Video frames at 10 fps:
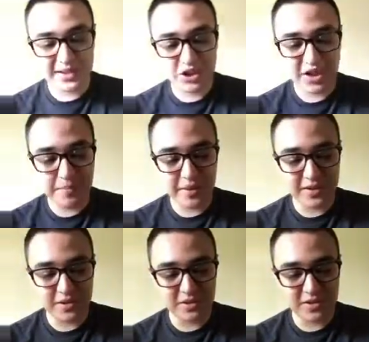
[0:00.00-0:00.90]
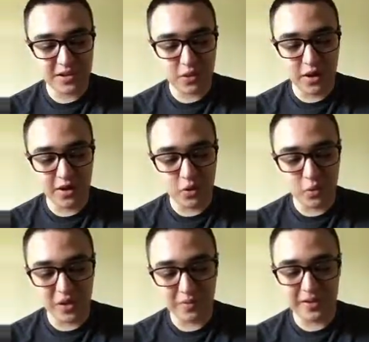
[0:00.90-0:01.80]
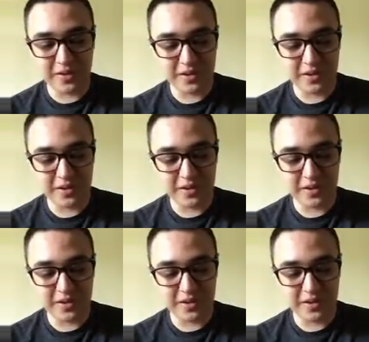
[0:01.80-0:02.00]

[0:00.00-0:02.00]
champions that are still underwhelming.